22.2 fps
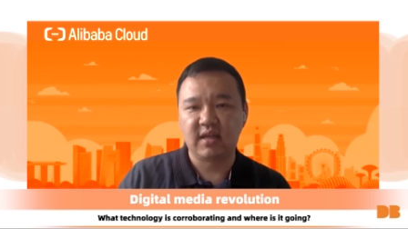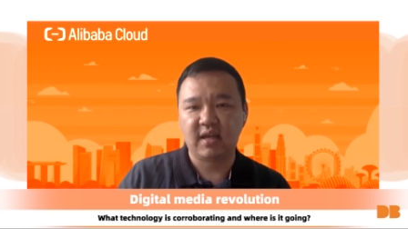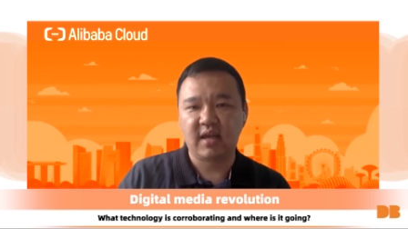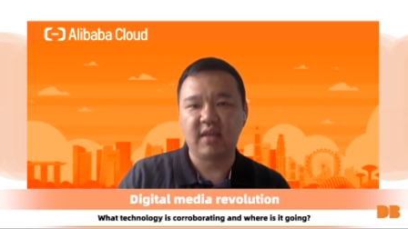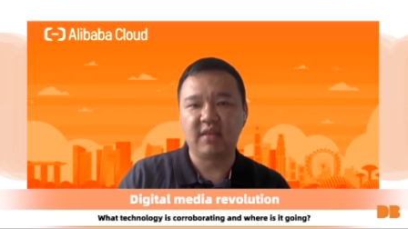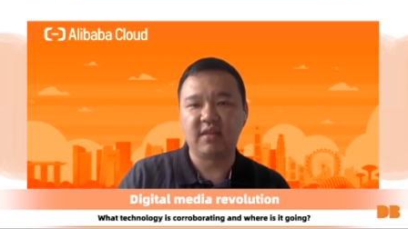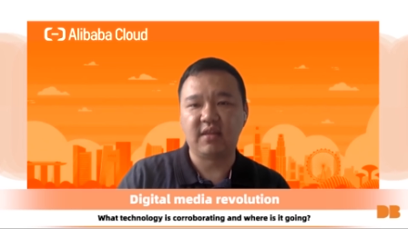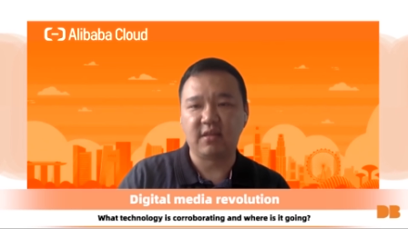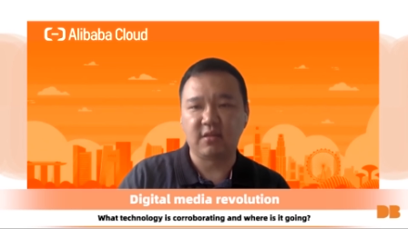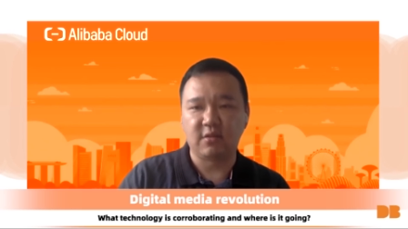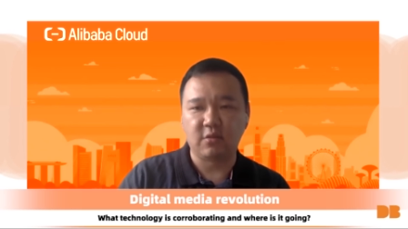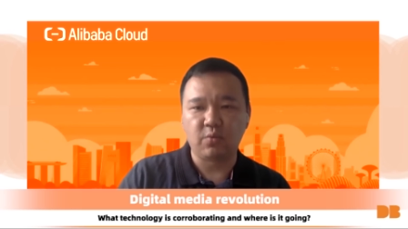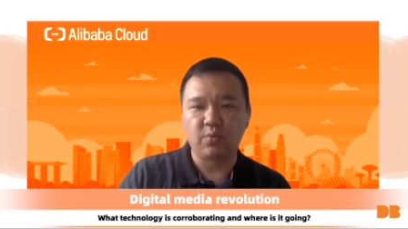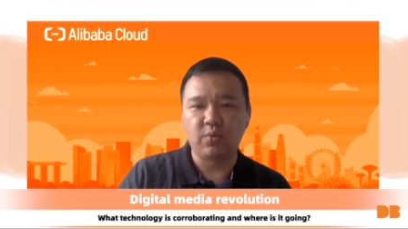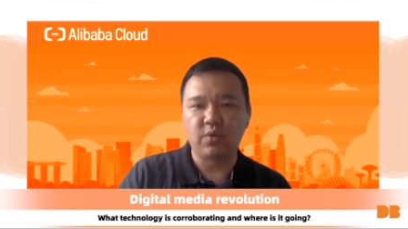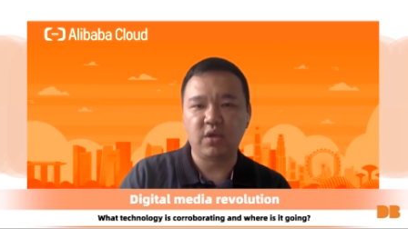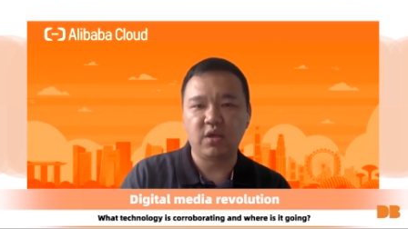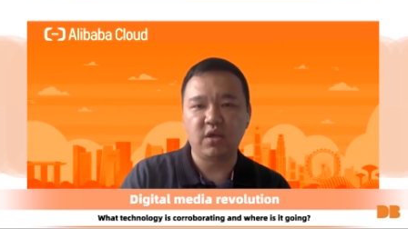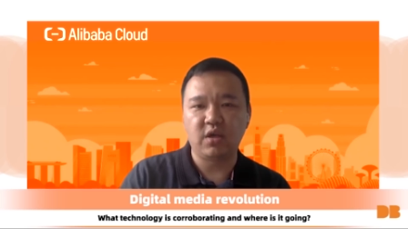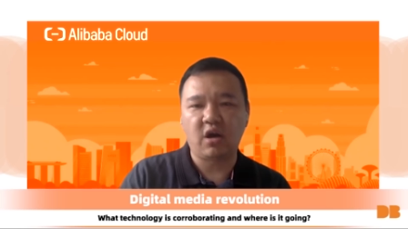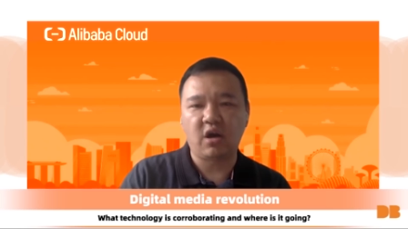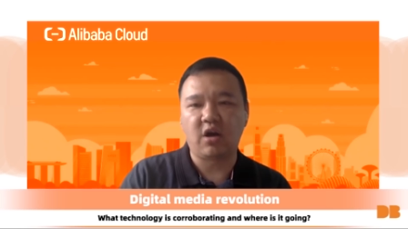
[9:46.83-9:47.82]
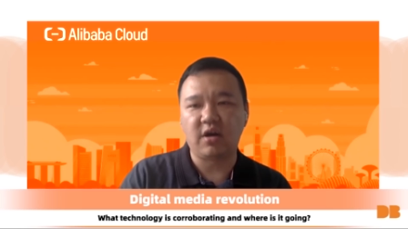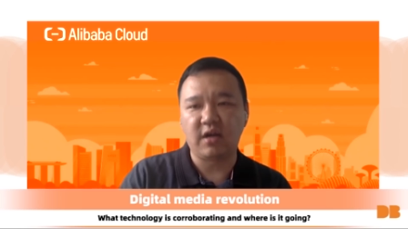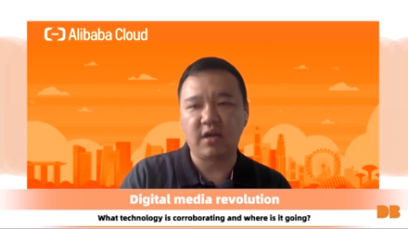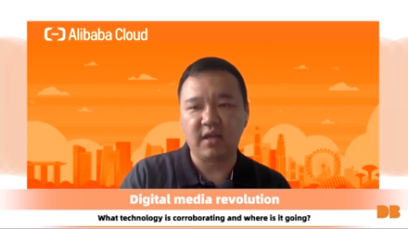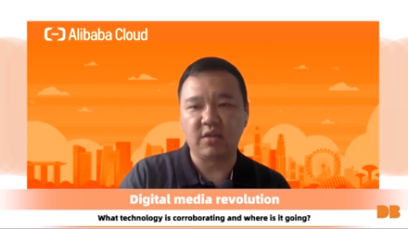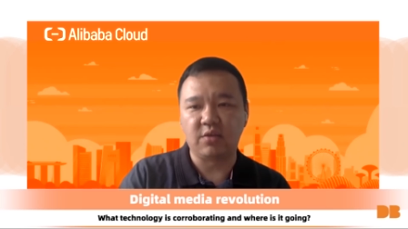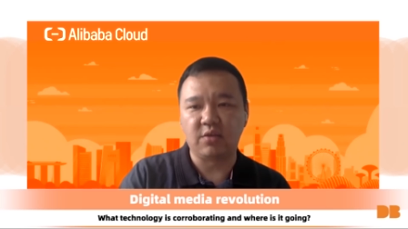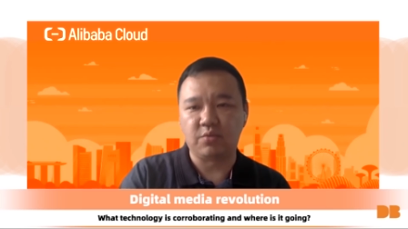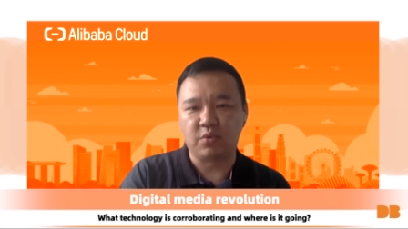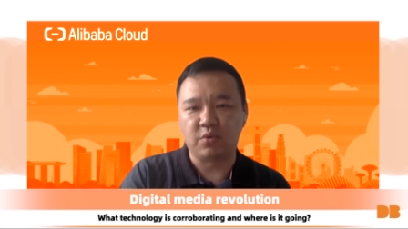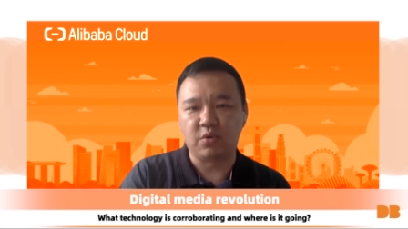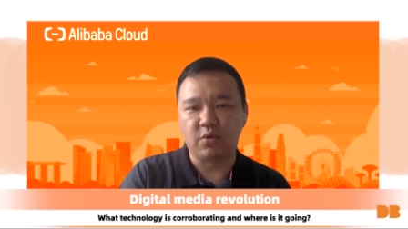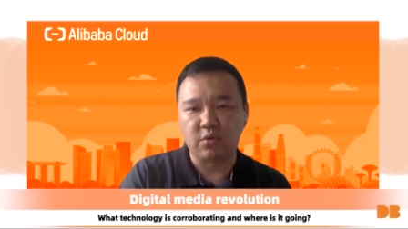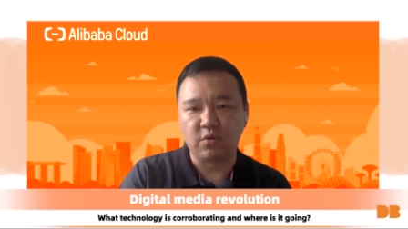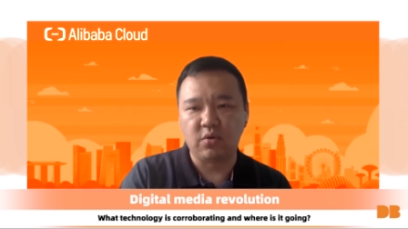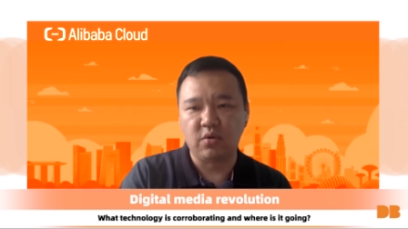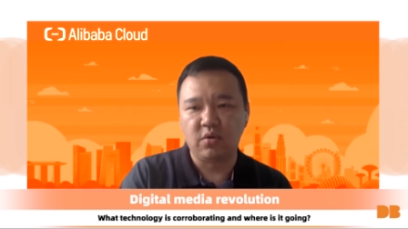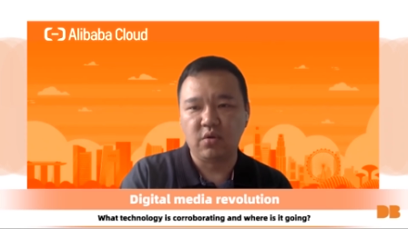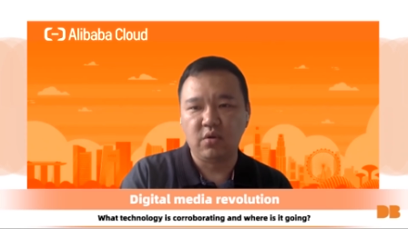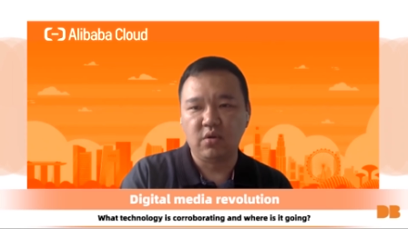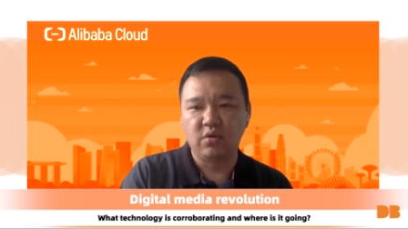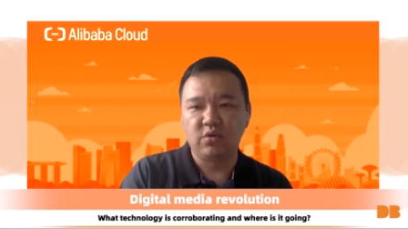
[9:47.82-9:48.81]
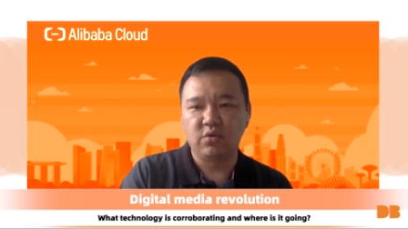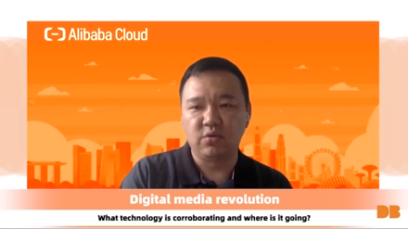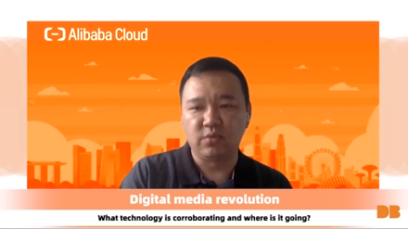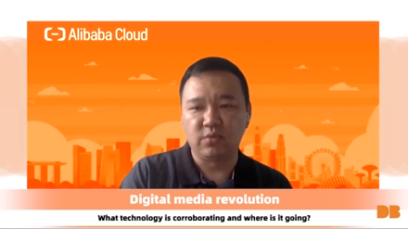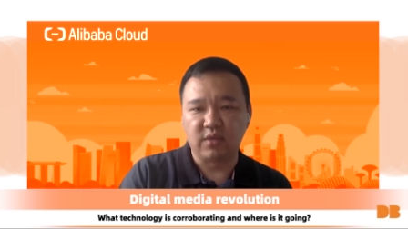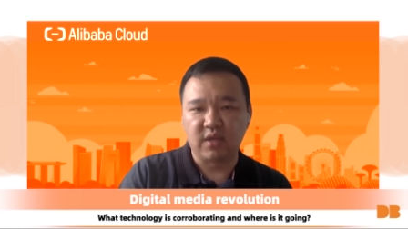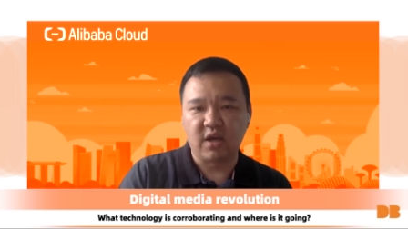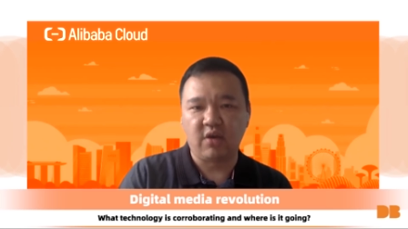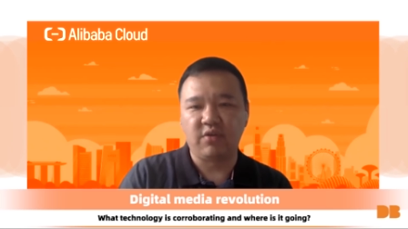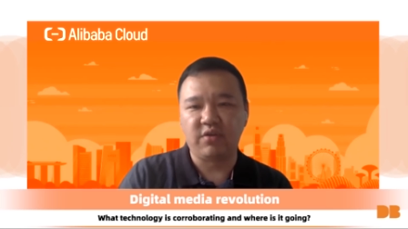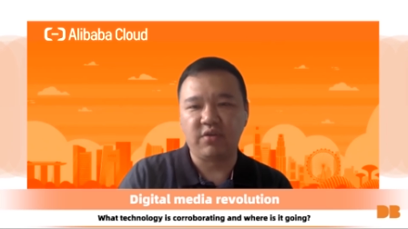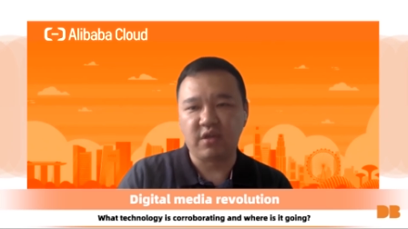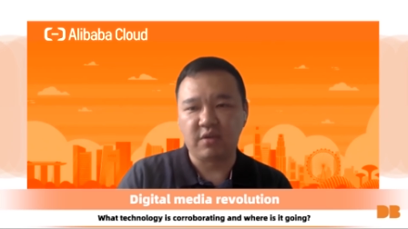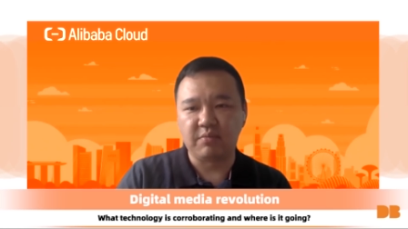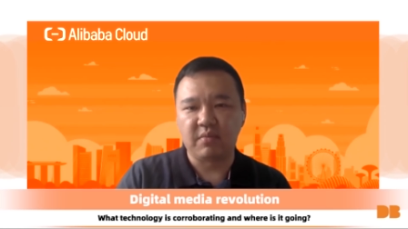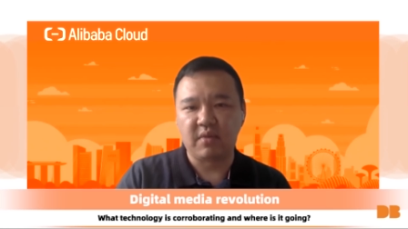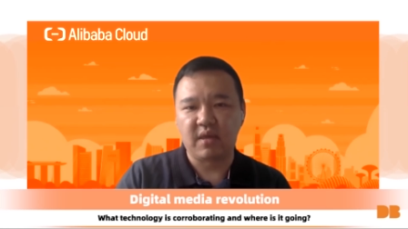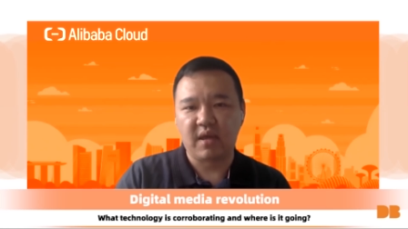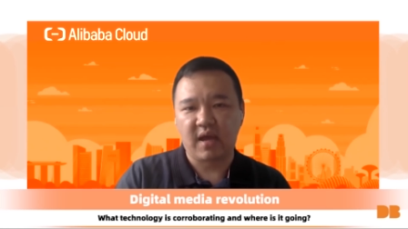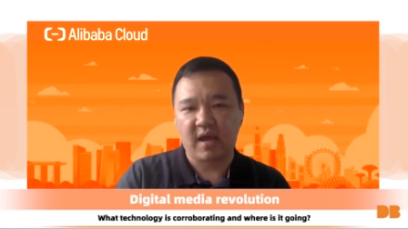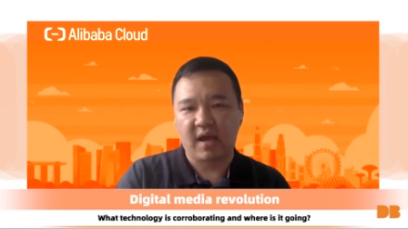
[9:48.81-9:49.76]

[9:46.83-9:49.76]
And then we are in the role to tell them